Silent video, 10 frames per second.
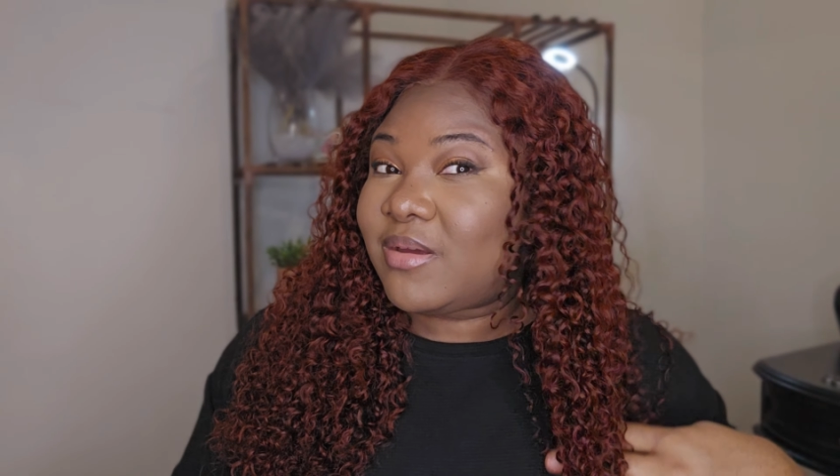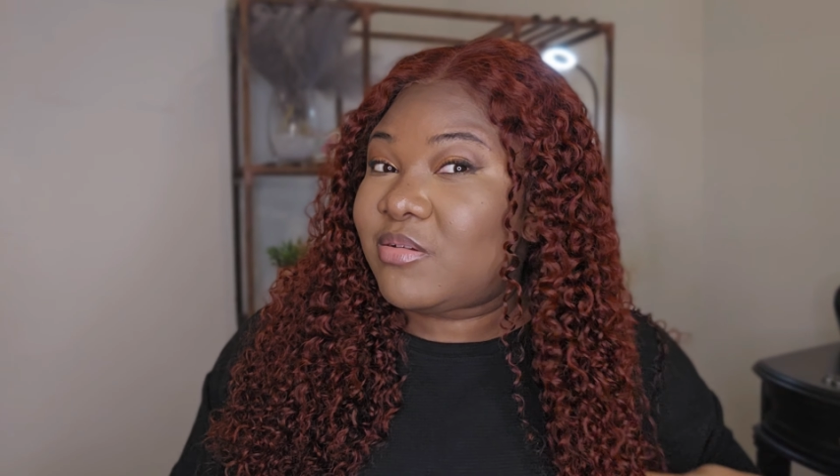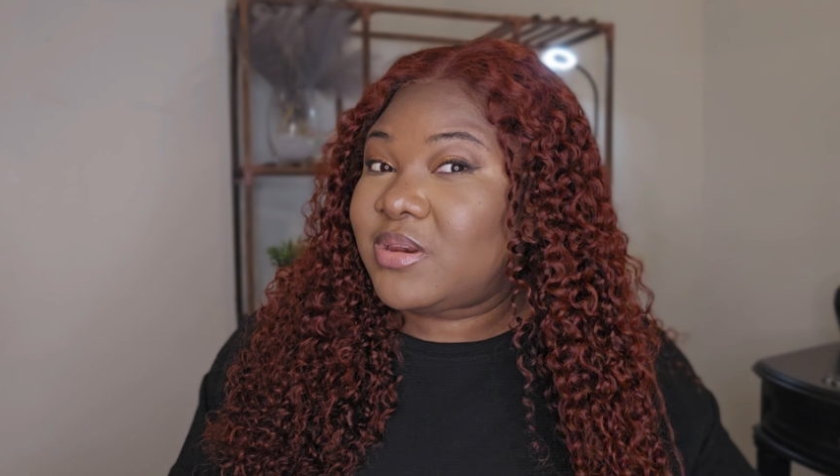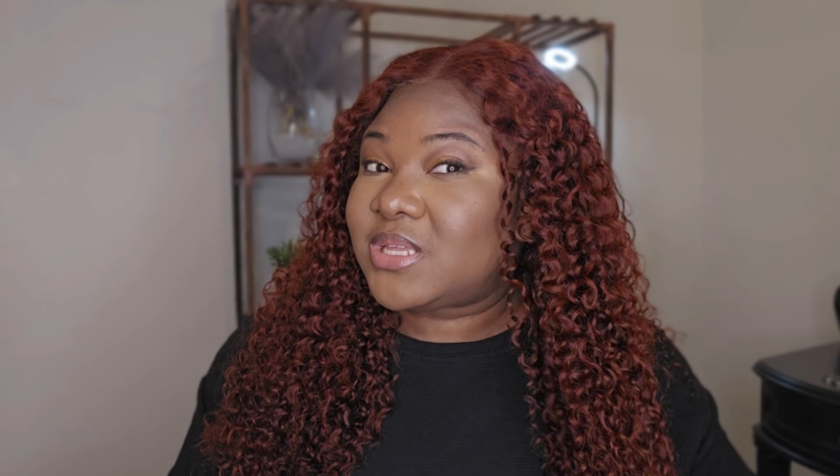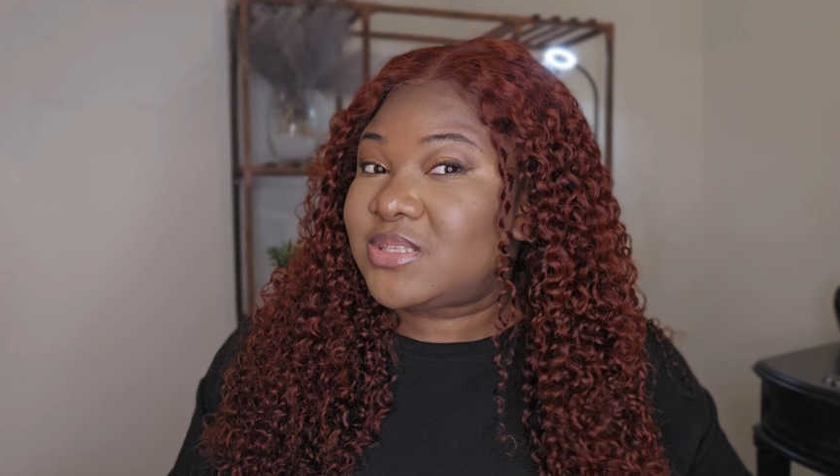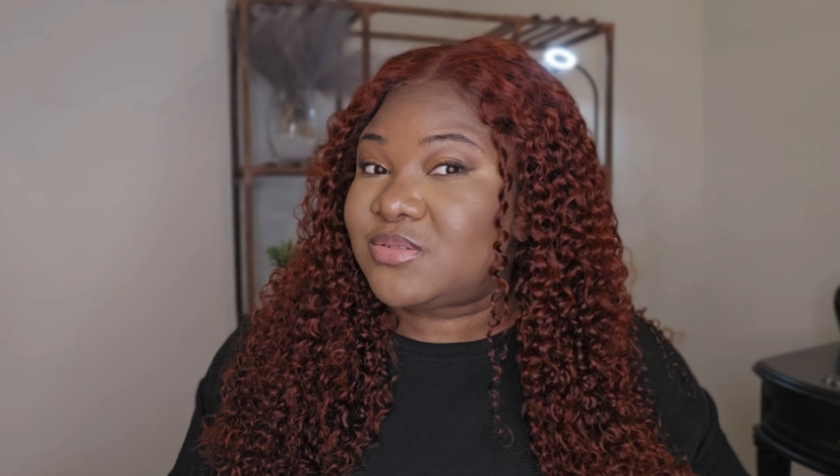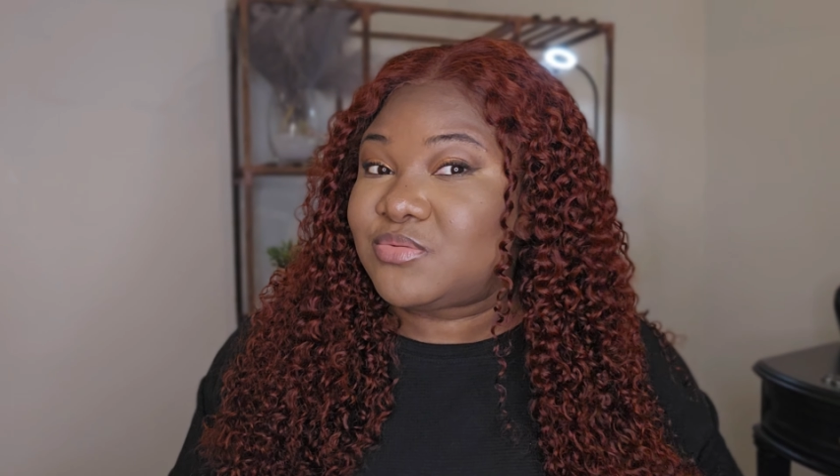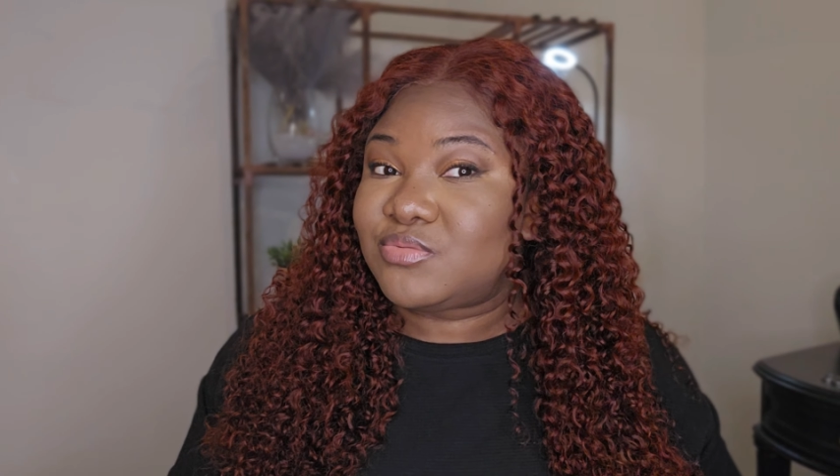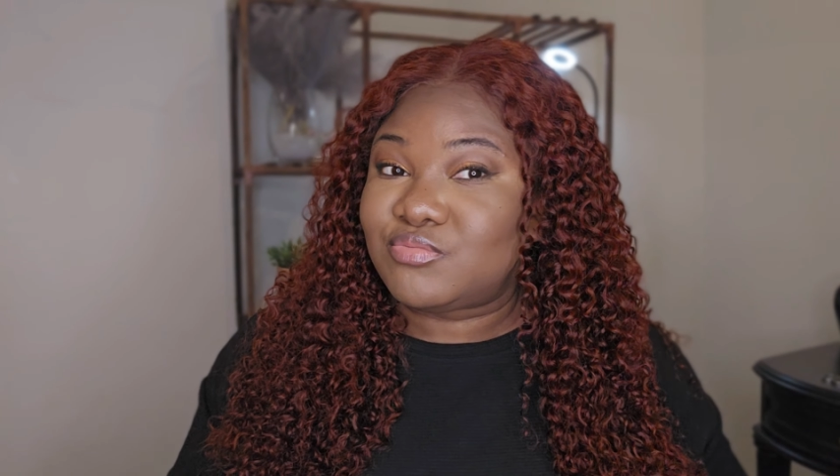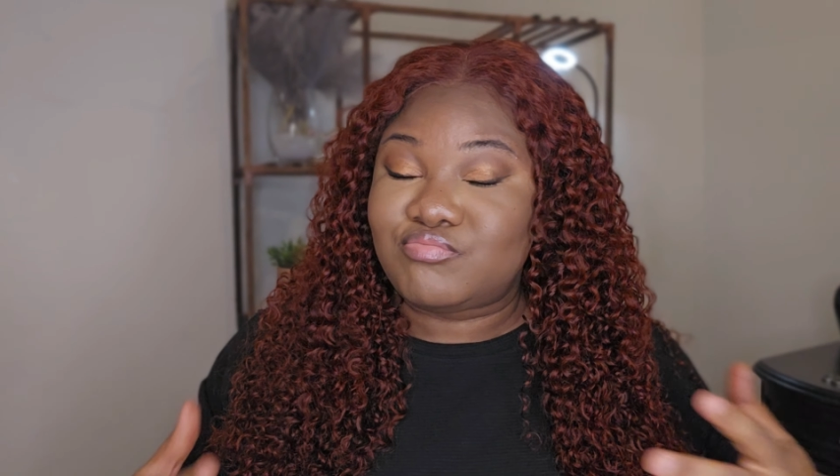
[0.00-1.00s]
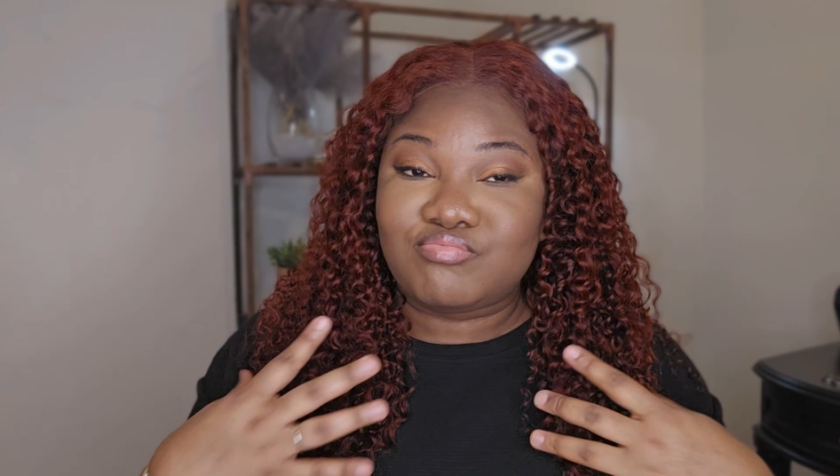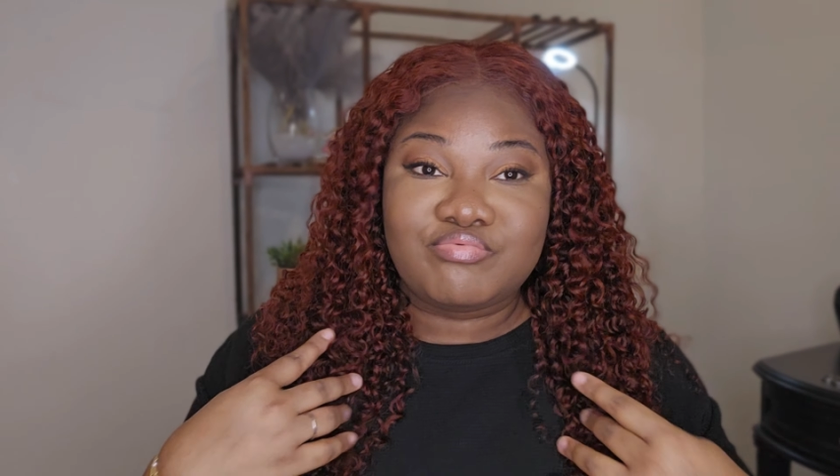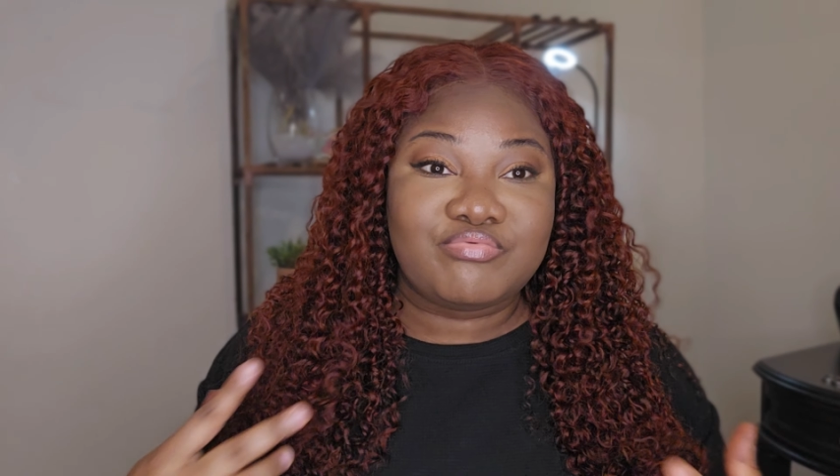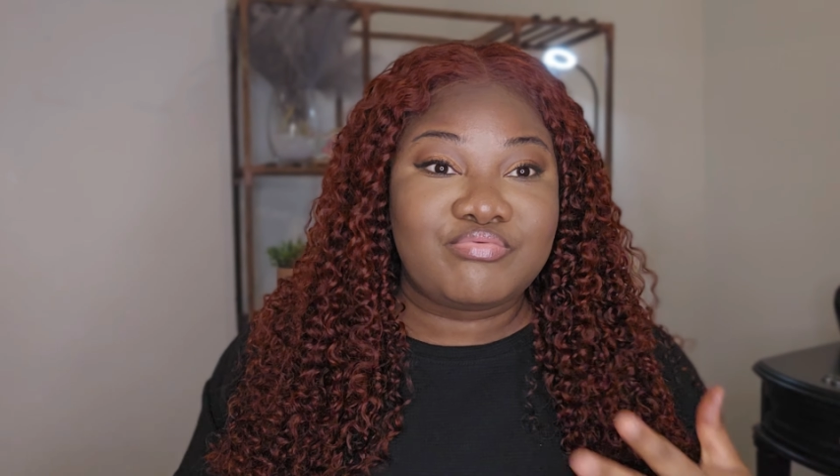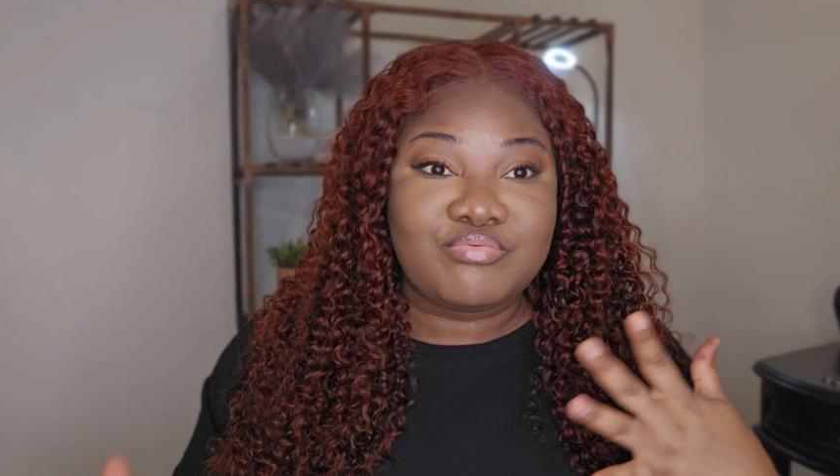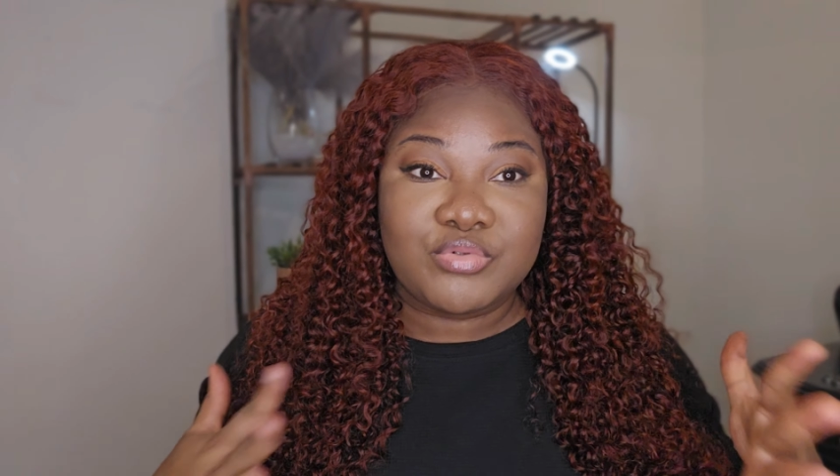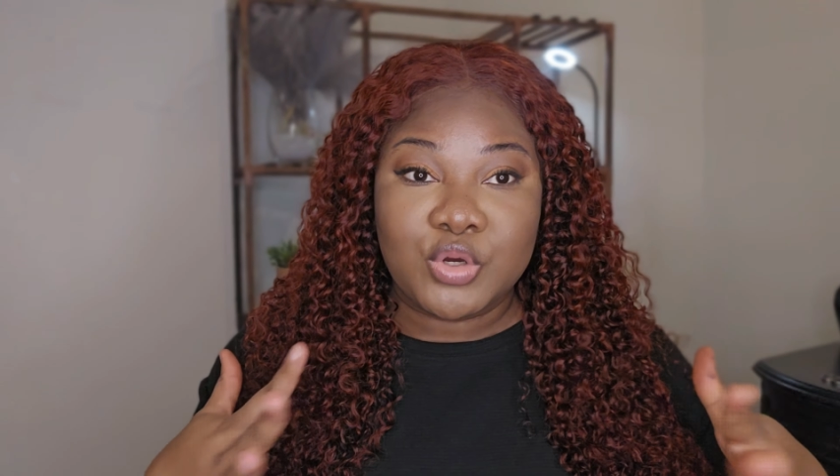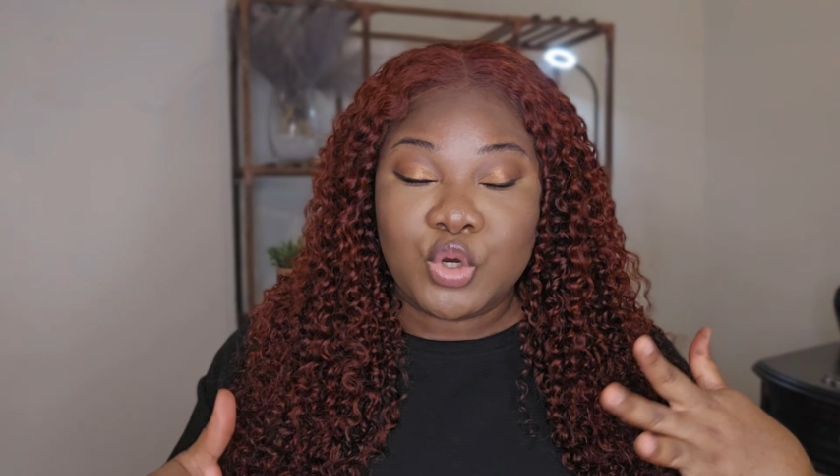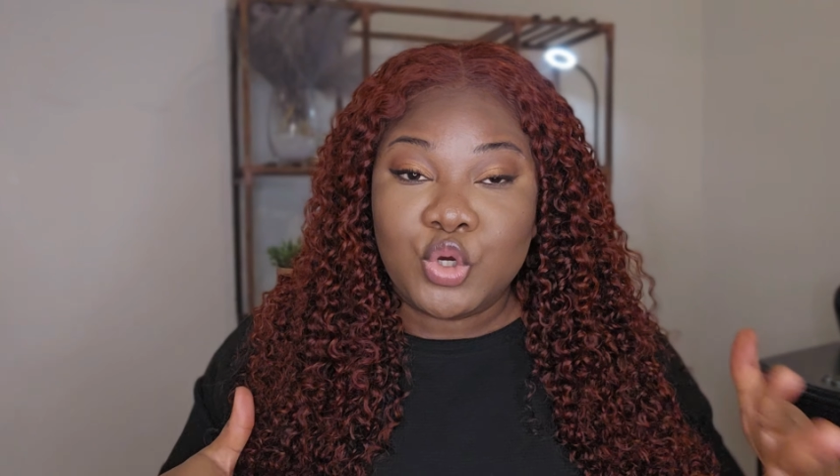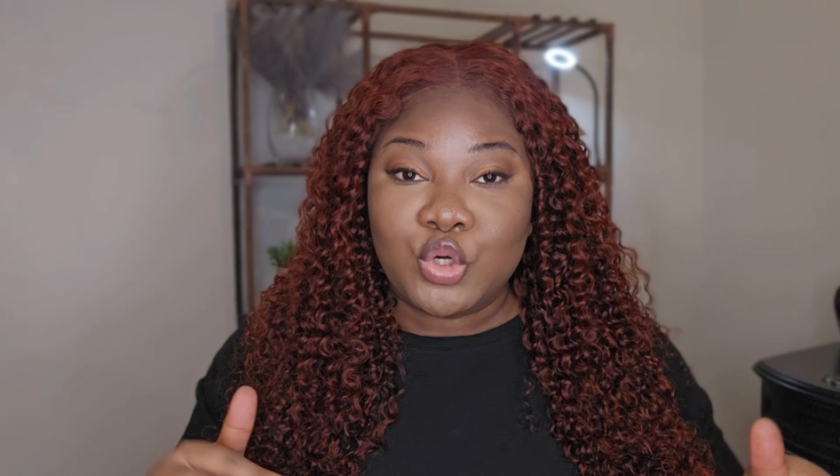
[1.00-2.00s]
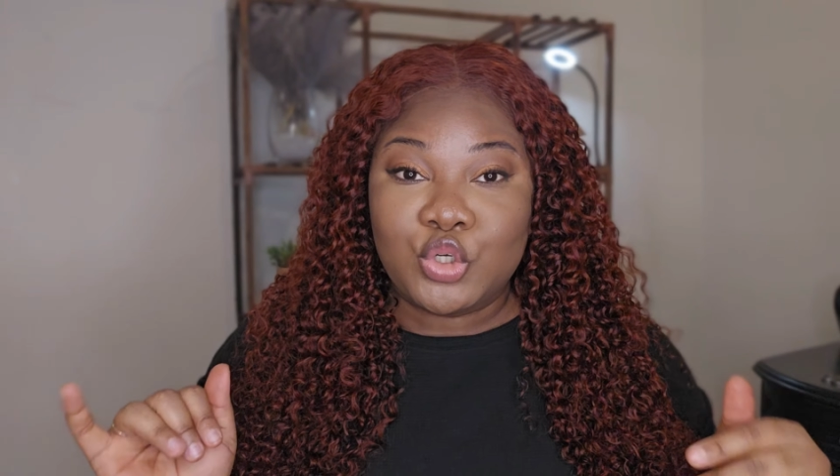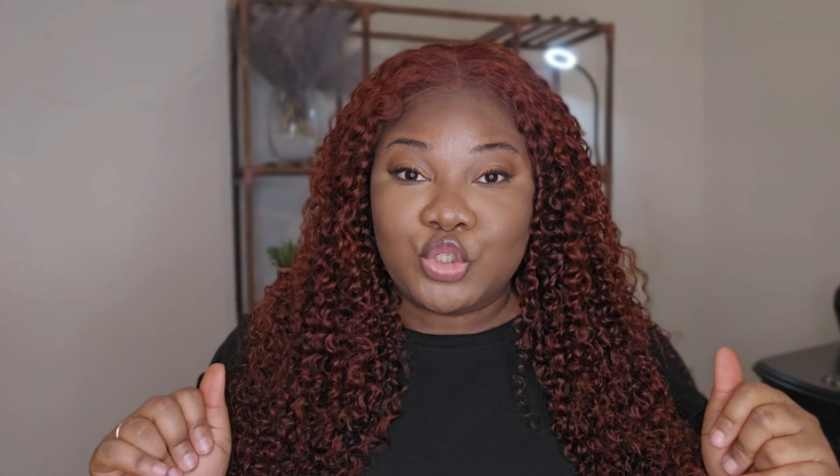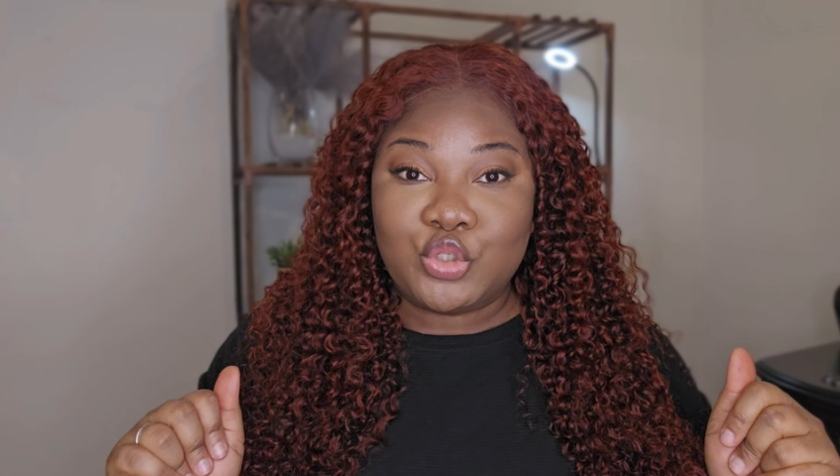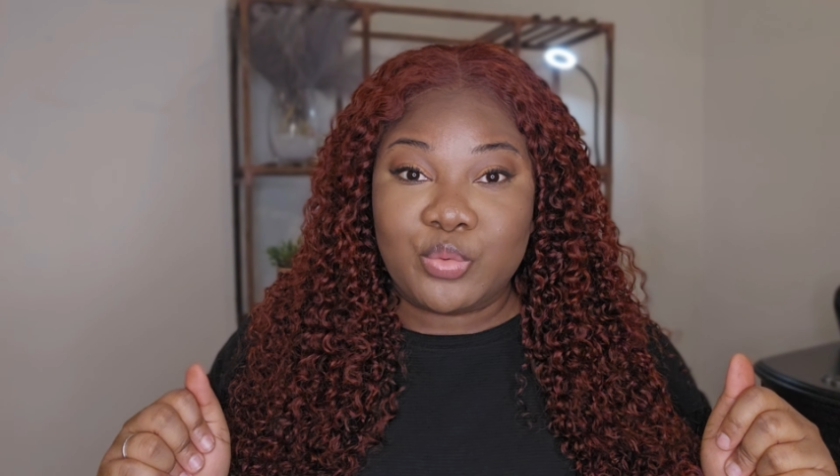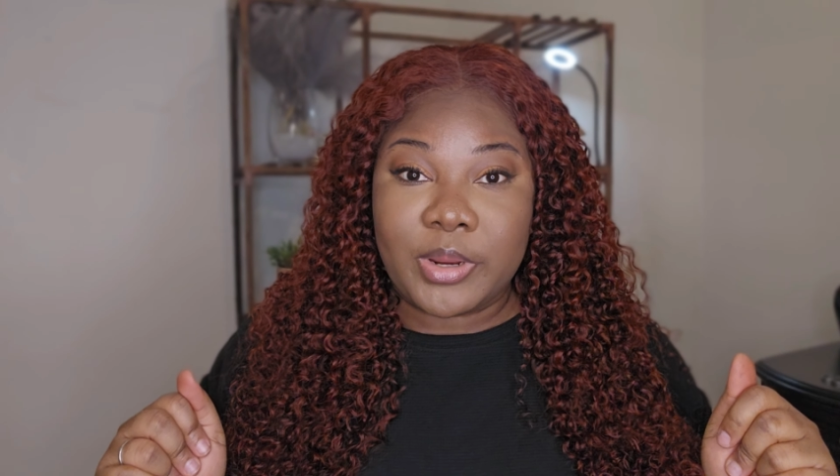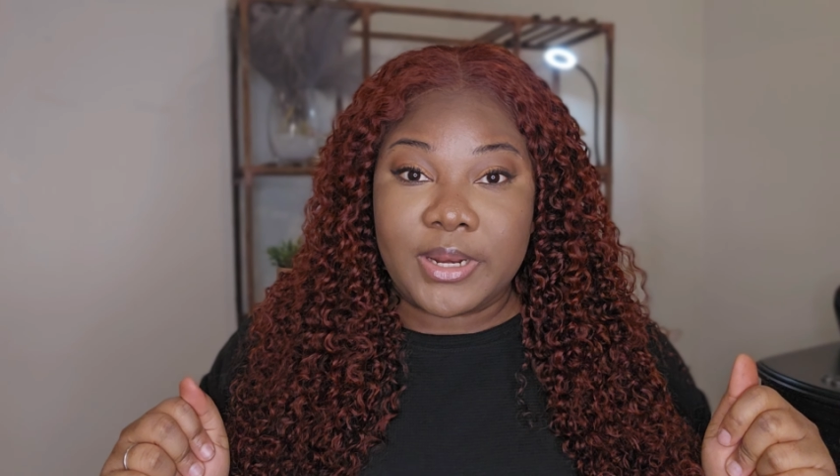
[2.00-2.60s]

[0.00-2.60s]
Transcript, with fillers: I don't need to do